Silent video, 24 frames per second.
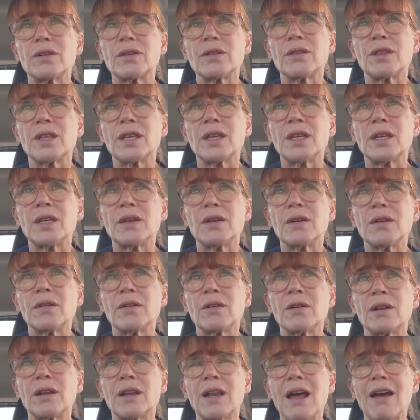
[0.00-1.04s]
the
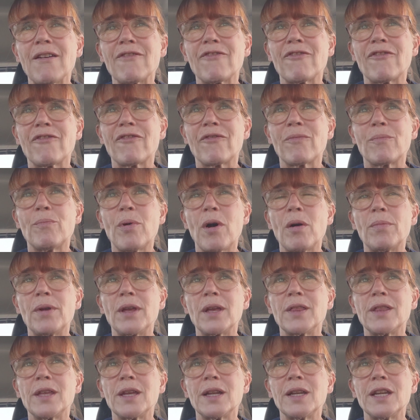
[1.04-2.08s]
love
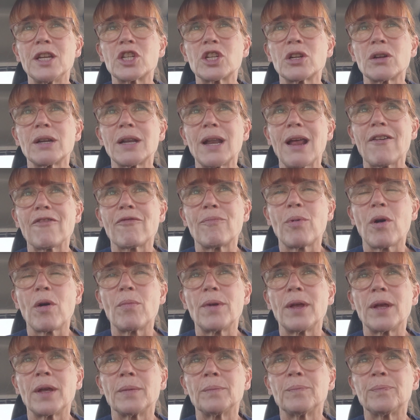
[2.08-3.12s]
bombing, the initial love
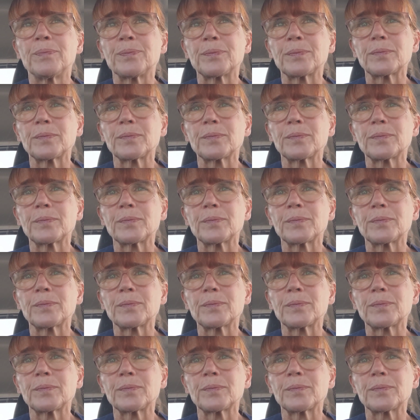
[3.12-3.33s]
bombing.